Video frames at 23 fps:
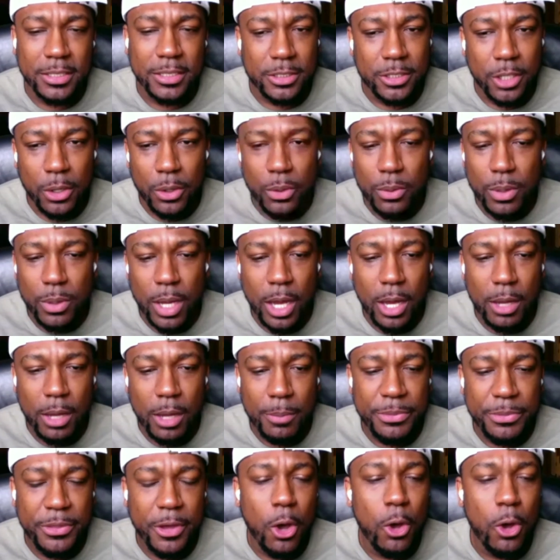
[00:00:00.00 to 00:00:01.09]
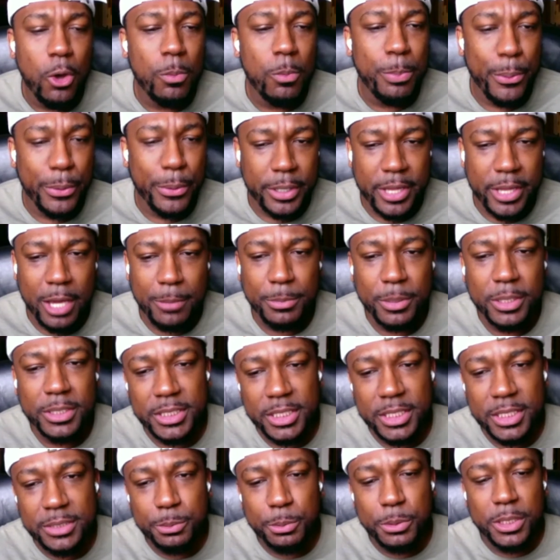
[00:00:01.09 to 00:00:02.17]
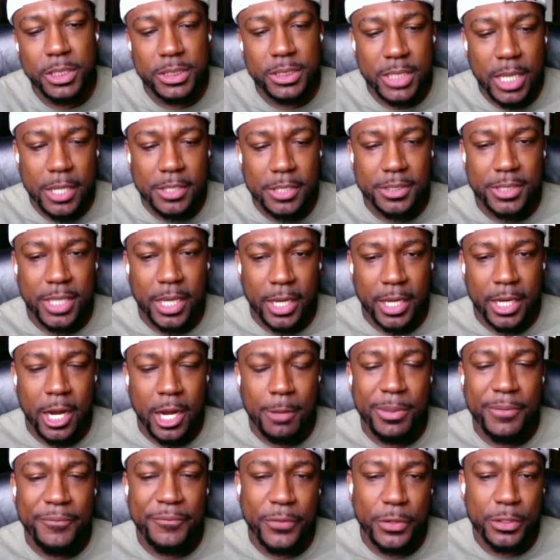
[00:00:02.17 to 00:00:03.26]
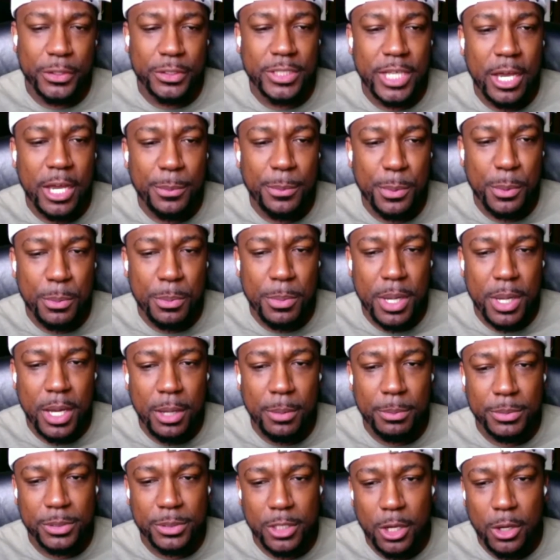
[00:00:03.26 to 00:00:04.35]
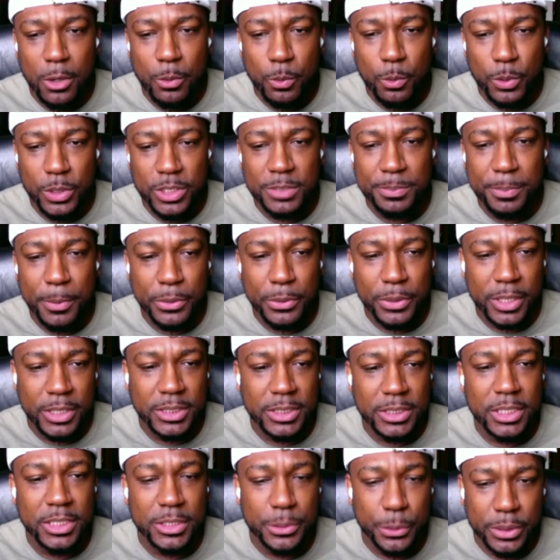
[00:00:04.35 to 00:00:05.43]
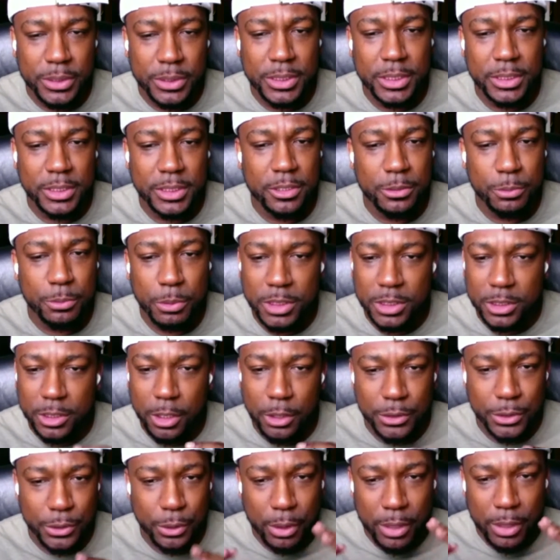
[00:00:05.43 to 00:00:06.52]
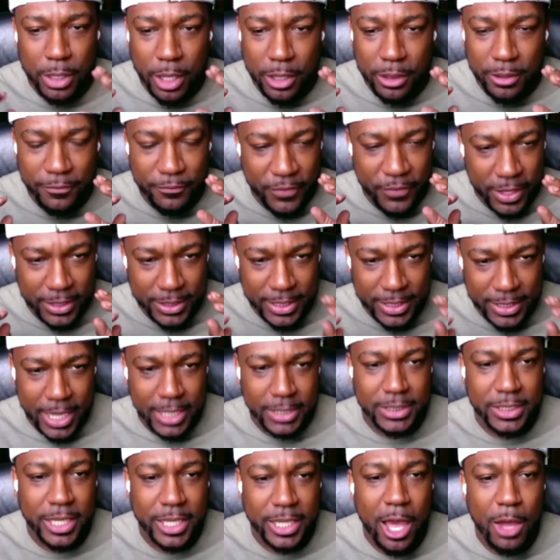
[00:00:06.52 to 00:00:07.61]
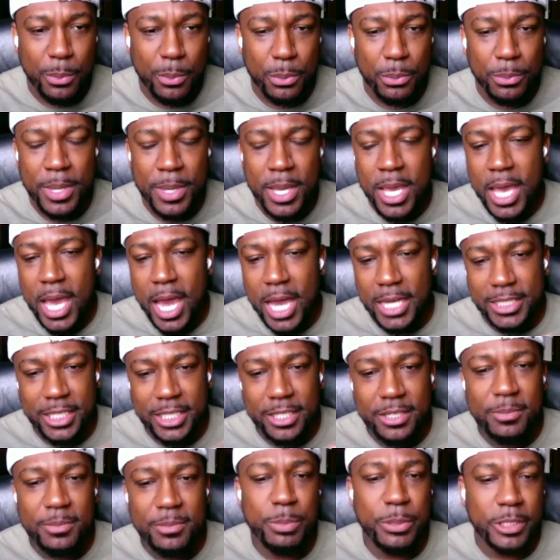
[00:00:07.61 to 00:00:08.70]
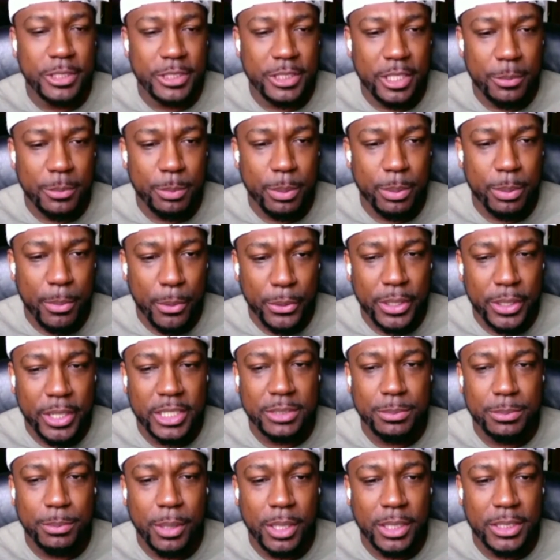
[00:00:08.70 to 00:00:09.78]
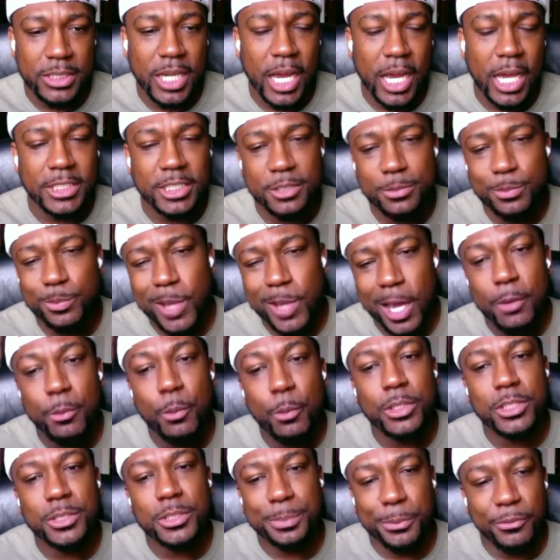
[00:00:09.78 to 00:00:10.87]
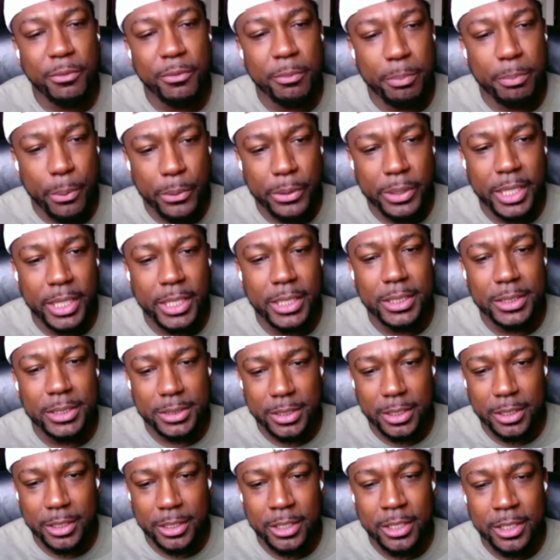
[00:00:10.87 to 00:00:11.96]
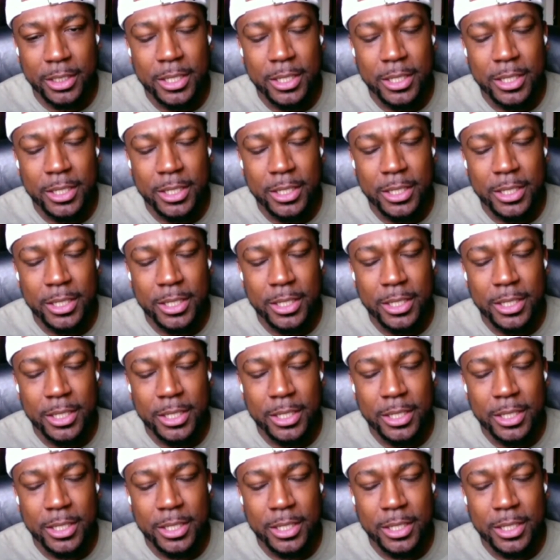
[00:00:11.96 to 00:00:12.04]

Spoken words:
so the whole point of the album, because this one is our second album. The first album is called We Spoke This Into Existence, which is also another fantastic album. I didn't push it and promote it as much. I just kind of wanted to prove a point in the city,